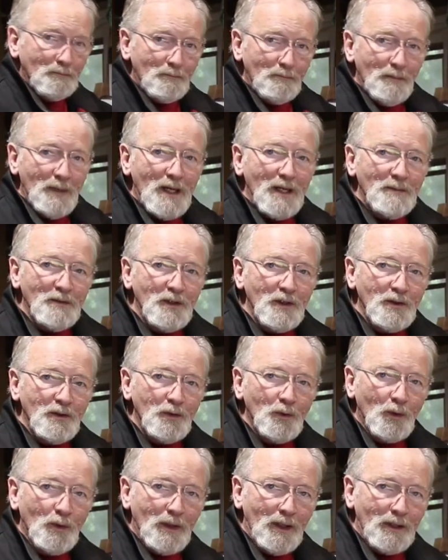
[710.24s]
maybe
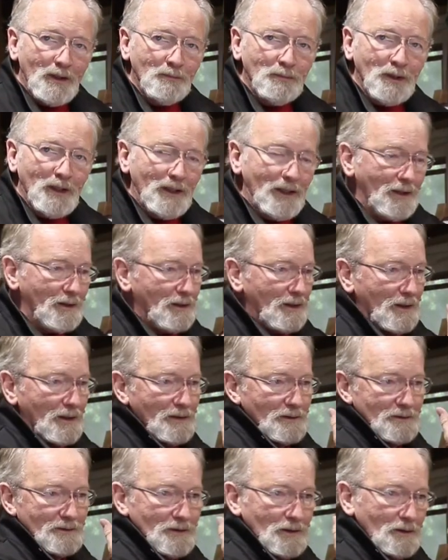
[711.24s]
you're out of plane.
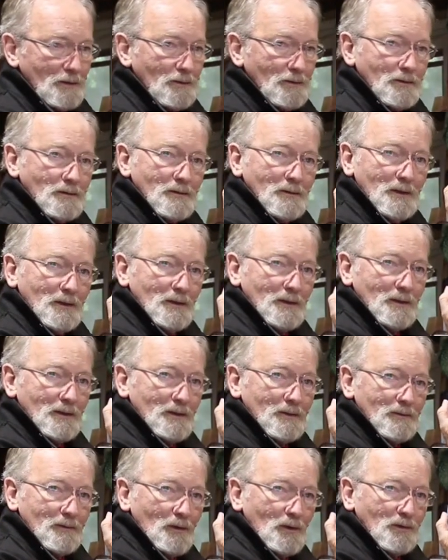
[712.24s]
So
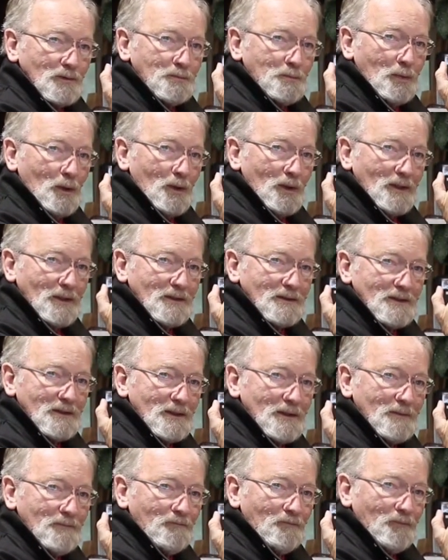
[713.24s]
those pulleys
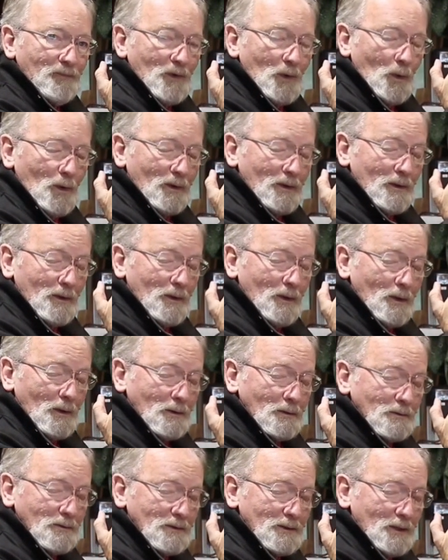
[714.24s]
or
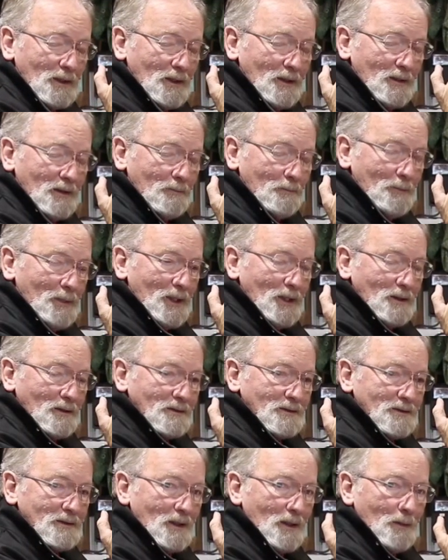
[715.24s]
those
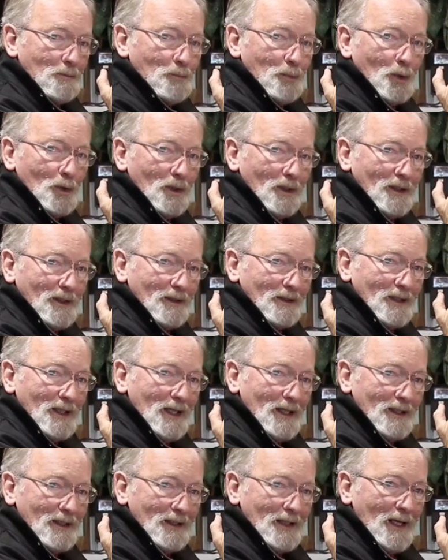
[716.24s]
belts are pulling
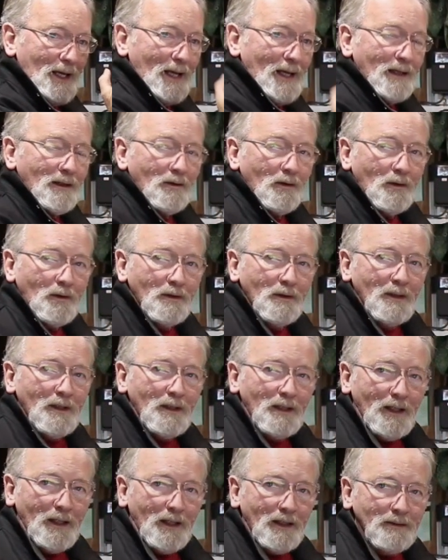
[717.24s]
at an angle
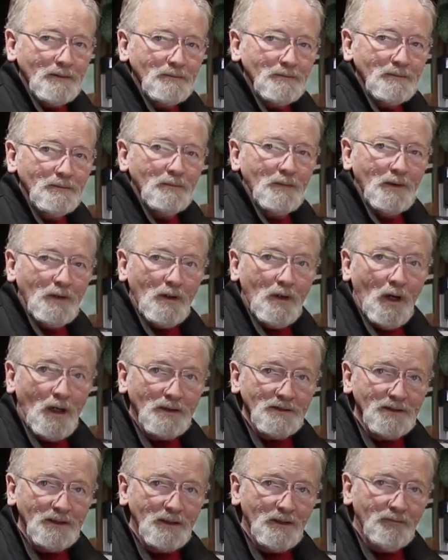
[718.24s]
and
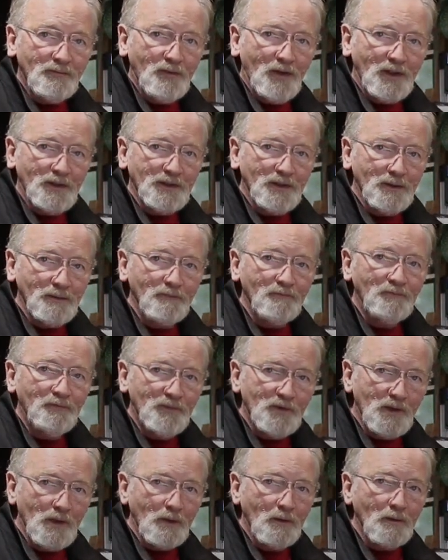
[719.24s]
causing a friction.
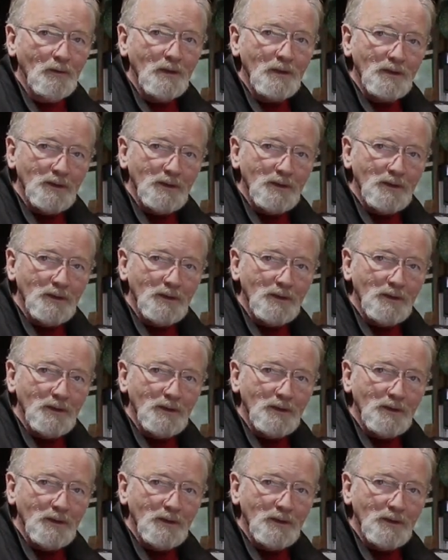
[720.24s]
So